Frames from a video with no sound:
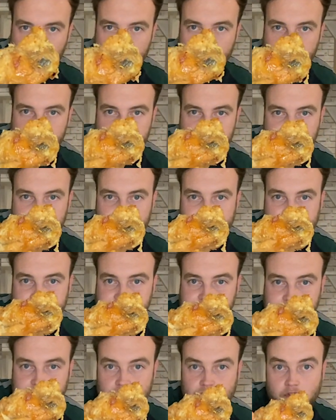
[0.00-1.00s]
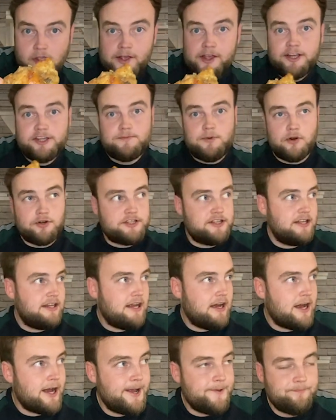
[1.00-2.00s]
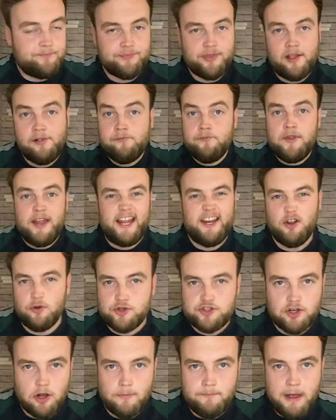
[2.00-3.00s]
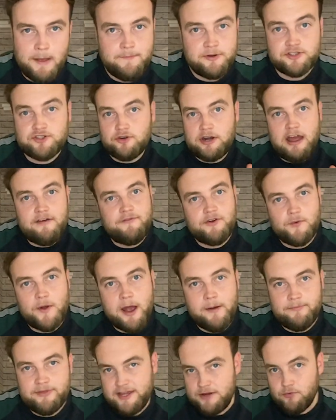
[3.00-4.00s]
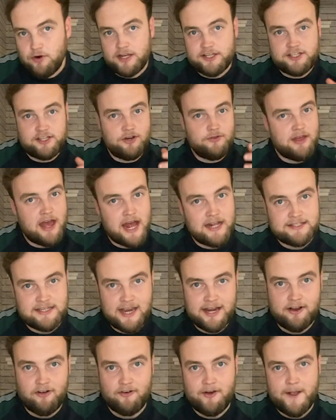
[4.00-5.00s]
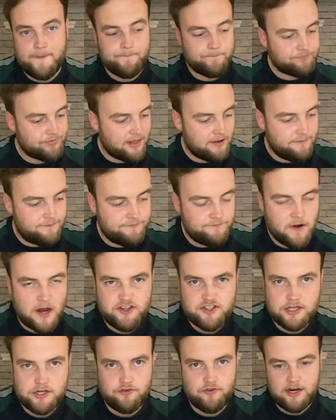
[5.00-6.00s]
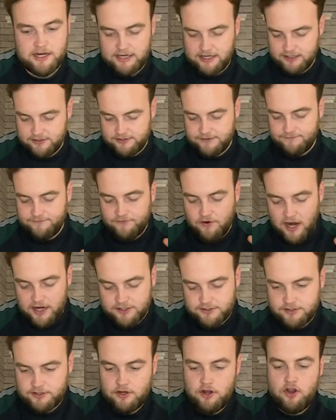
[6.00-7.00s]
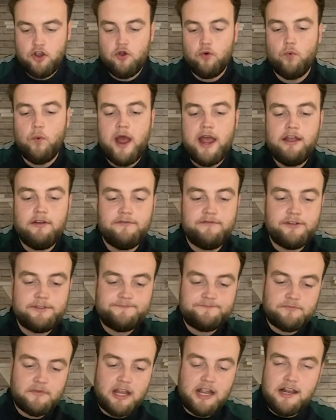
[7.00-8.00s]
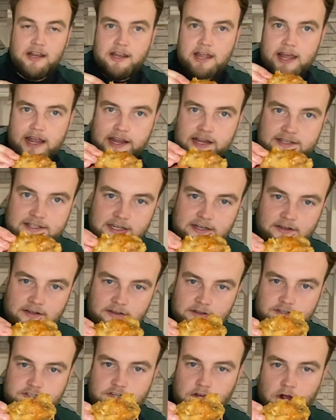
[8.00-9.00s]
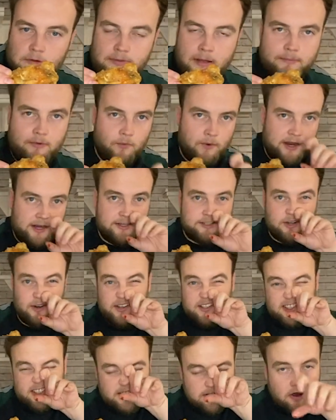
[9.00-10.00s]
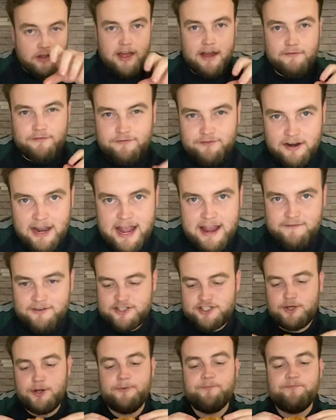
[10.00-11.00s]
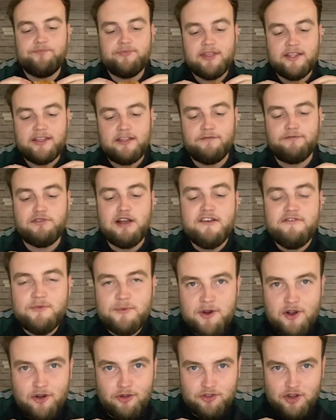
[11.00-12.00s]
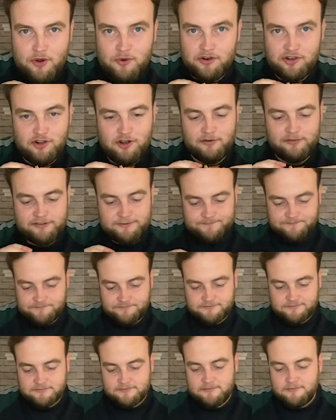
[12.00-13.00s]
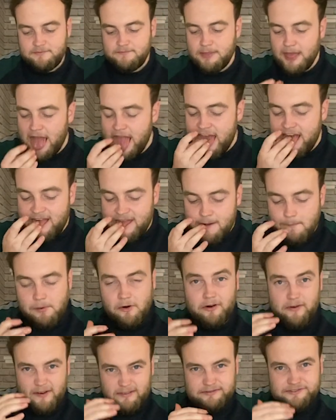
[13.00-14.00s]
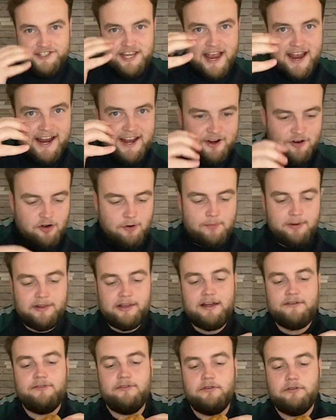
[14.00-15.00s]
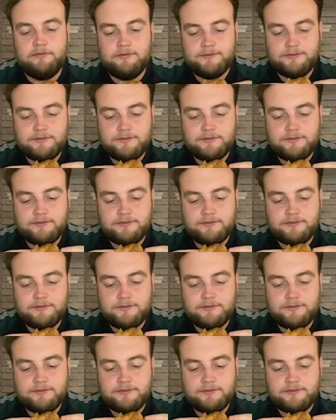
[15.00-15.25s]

Look at that. Spoke to the guy. You know salt and pepper's done everywhere. They wanted to do their take on it. Fresh ingredients, fresh way of glazing the salt and pepper wing, so it just got that flavour to it. The flavour we all know and love, but taken up a level.